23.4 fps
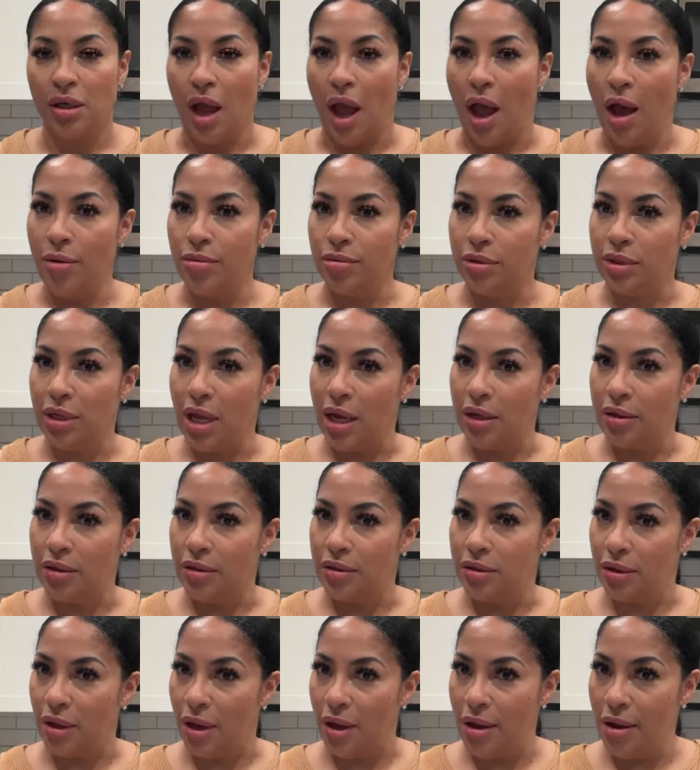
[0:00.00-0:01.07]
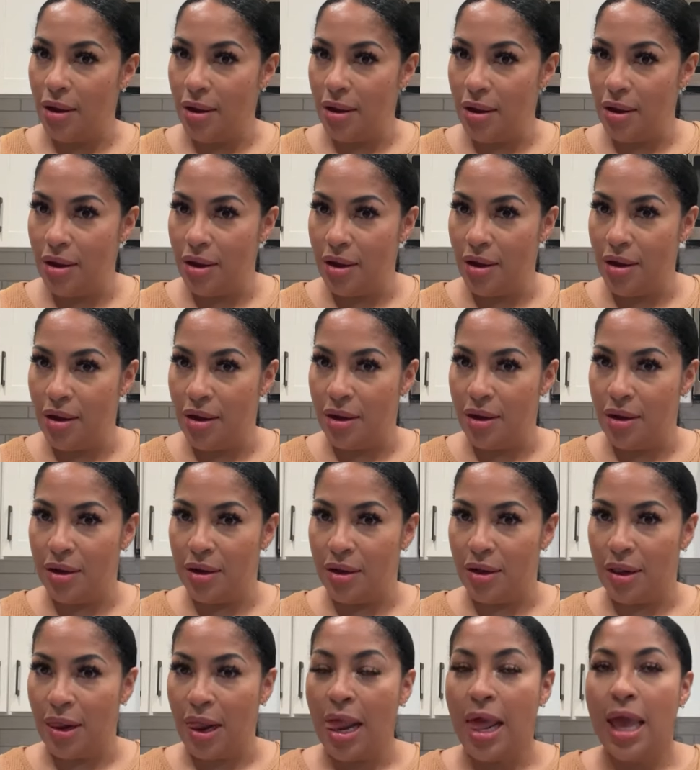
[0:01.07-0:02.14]
I was like,
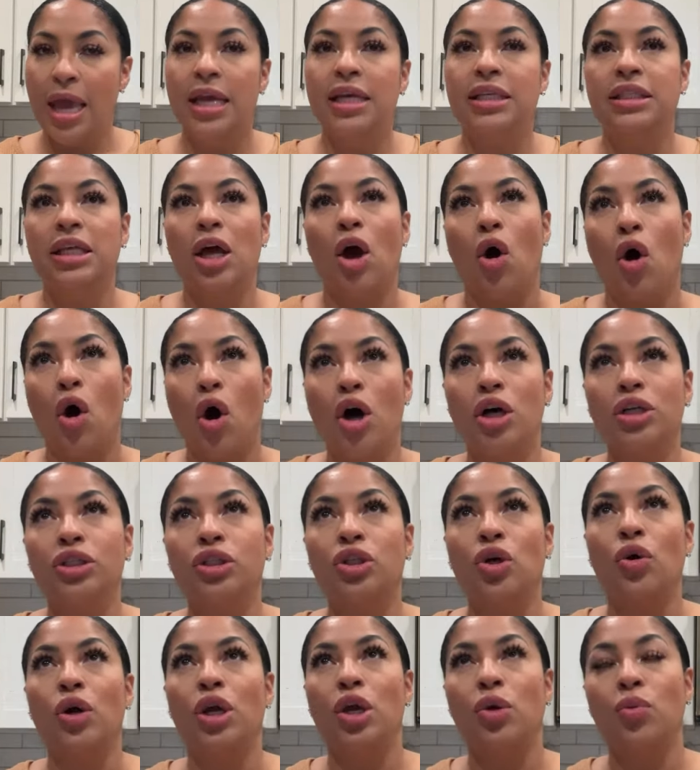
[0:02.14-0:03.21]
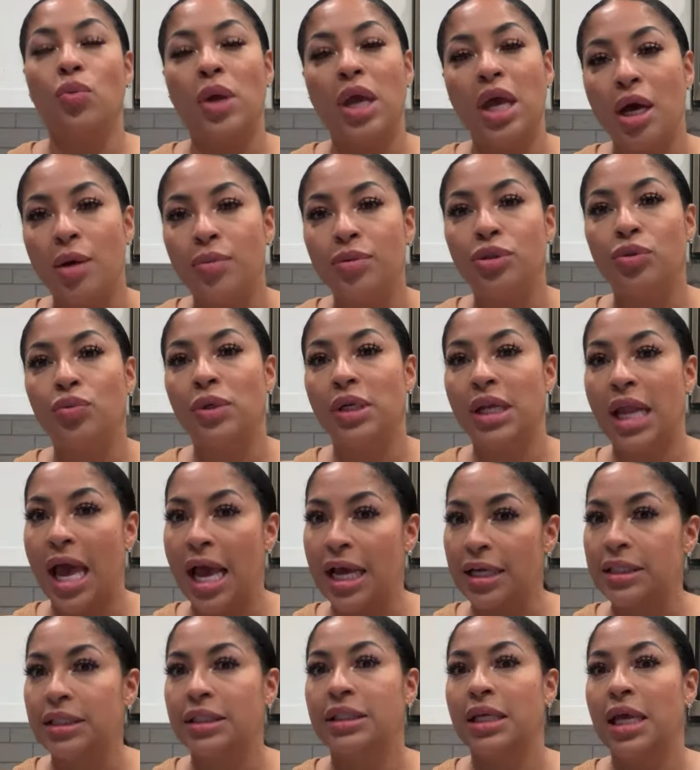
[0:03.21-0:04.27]
done. He said, also, it helps
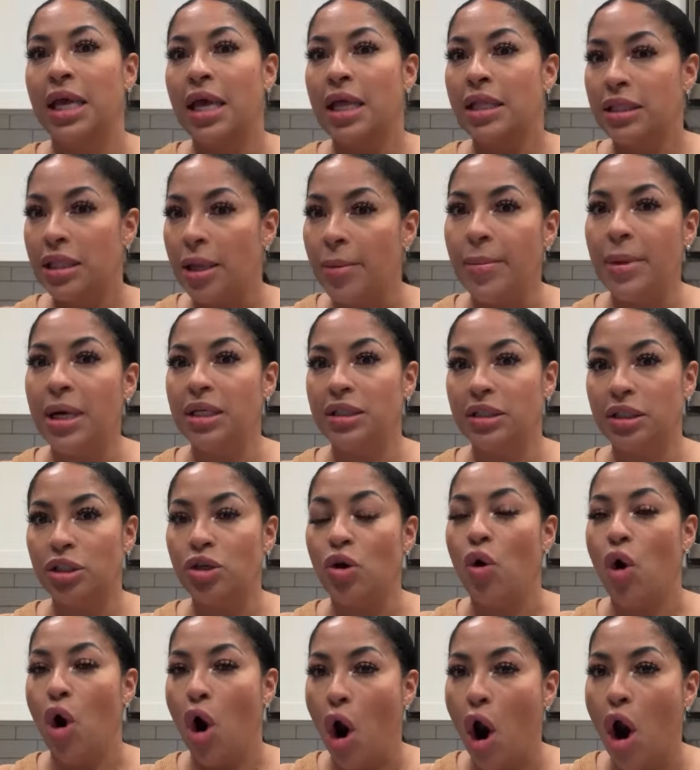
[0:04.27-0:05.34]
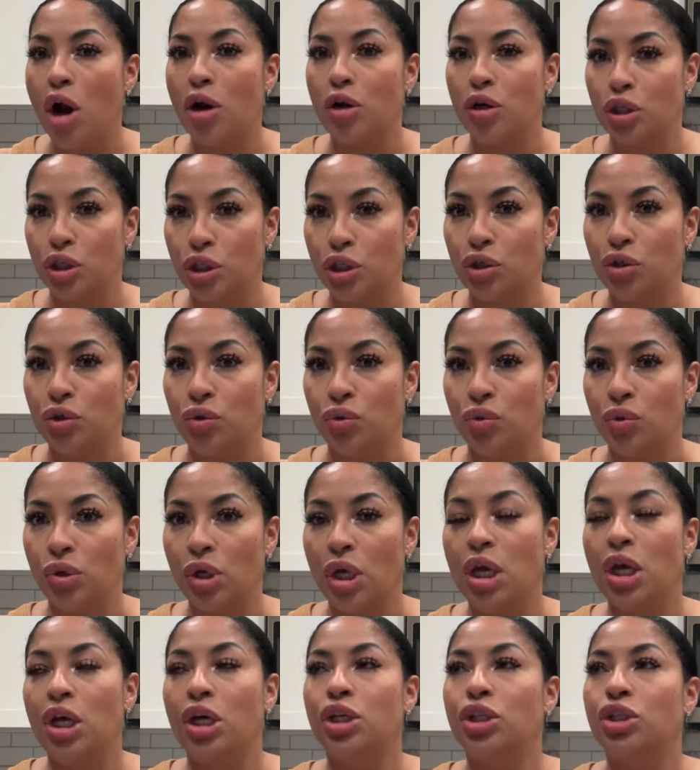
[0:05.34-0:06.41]
relax the mus your heart too.
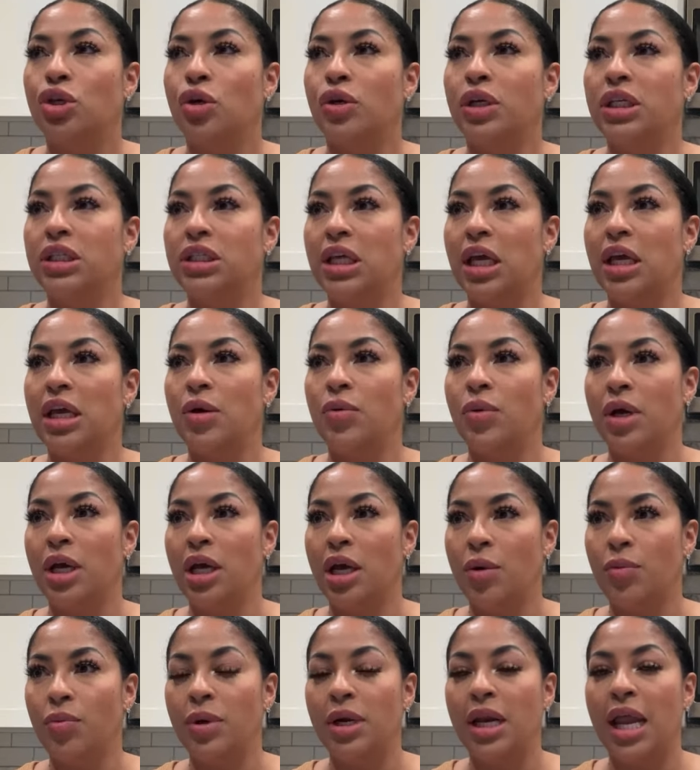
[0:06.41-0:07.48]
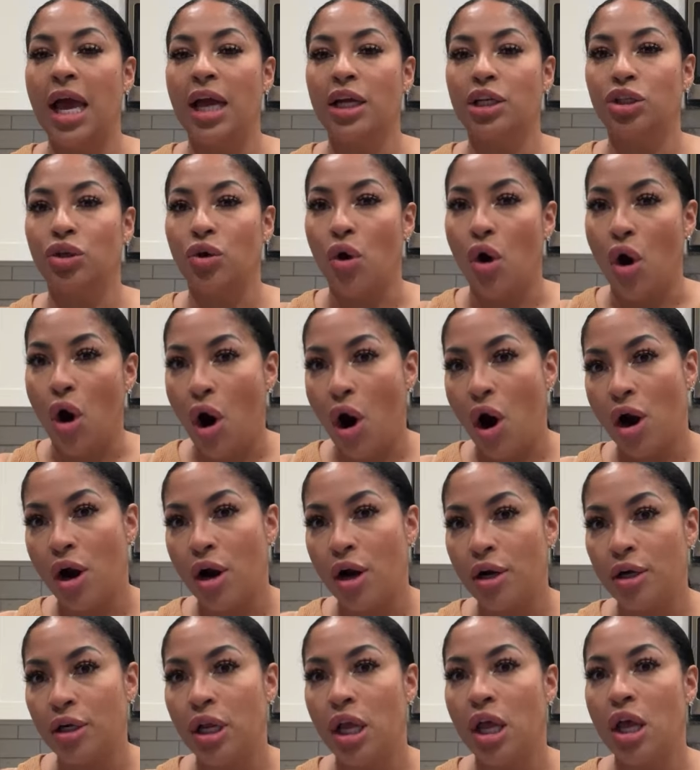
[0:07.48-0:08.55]
So he said it will help relax your
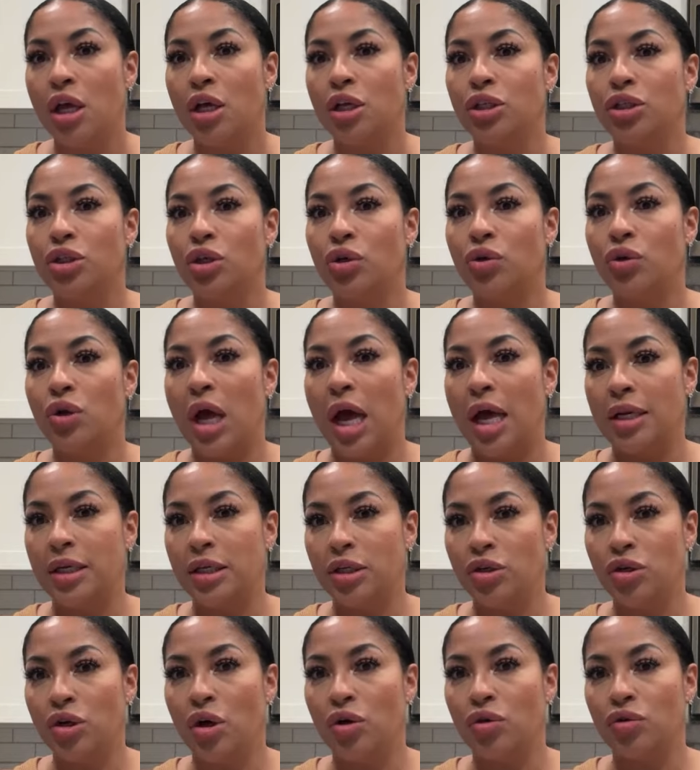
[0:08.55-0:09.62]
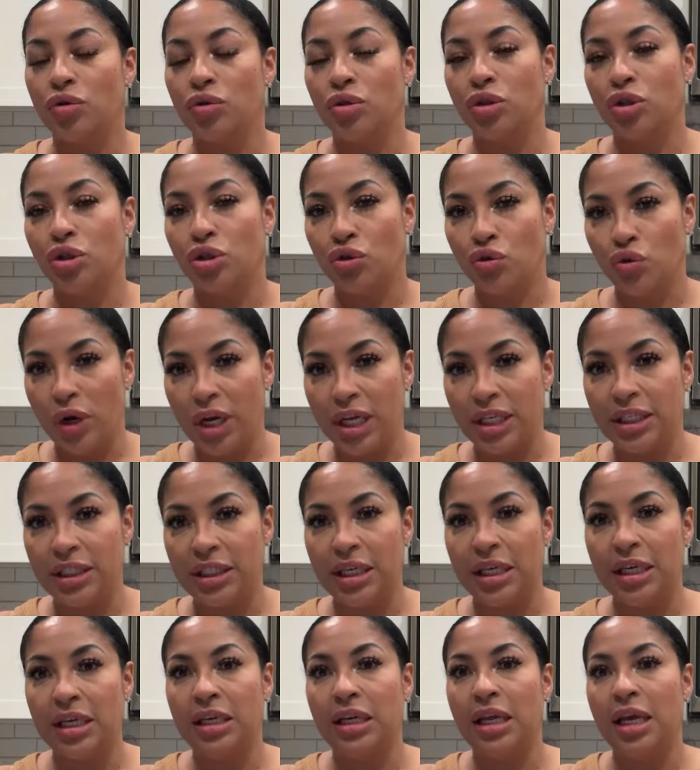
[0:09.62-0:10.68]
heart. So you're not, you know,
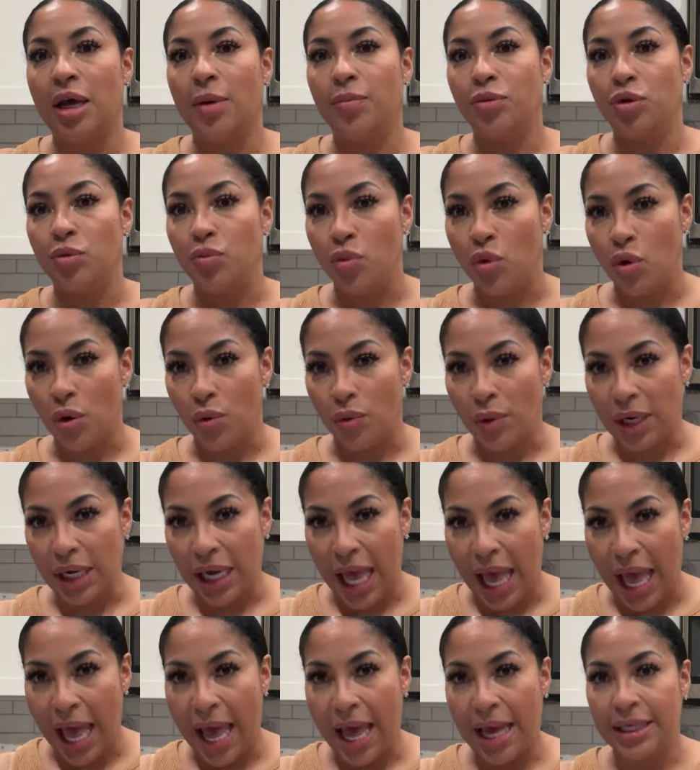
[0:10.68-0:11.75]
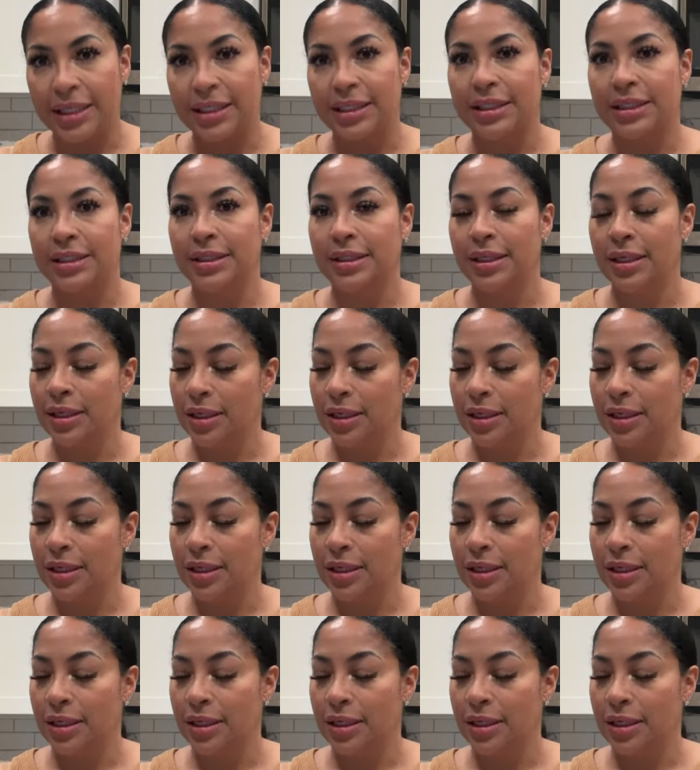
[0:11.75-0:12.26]
stressing, help you more relax.